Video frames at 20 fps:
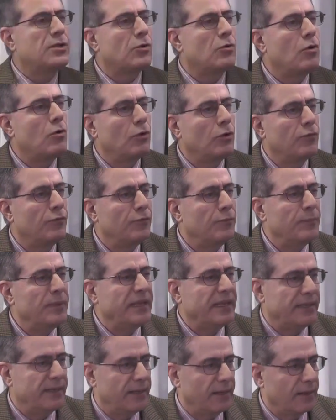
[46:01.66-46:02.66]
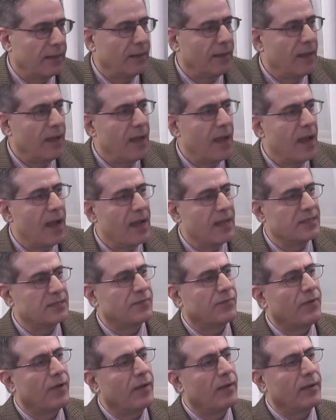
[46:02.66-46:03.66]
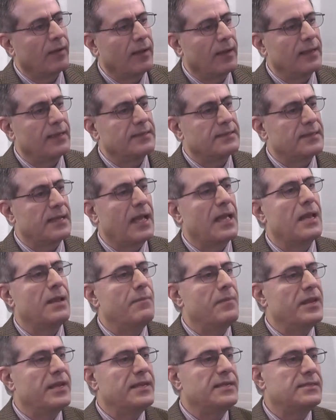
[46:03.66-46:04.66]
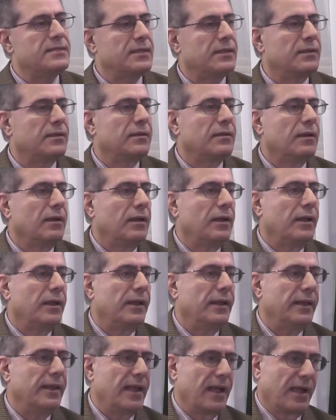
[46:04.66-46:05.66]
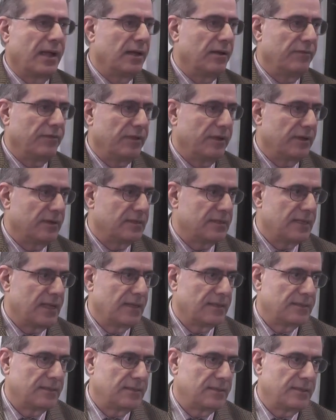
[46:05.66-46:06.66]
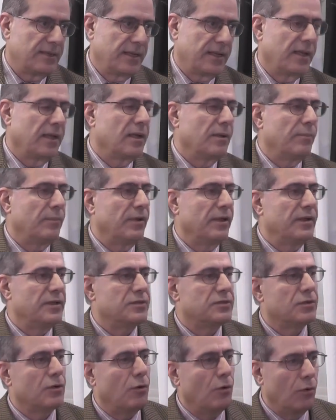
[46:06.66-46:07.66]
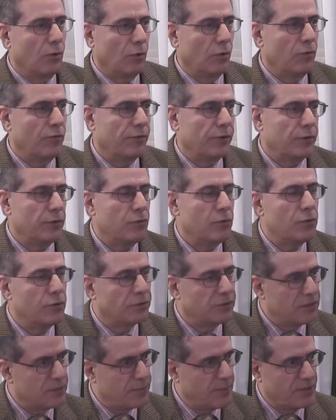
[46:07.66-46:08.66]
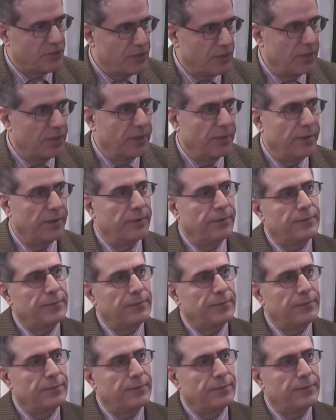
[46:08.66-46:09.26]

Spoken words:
role of media as far as eliminating negative things that taking place all over the world, especially here?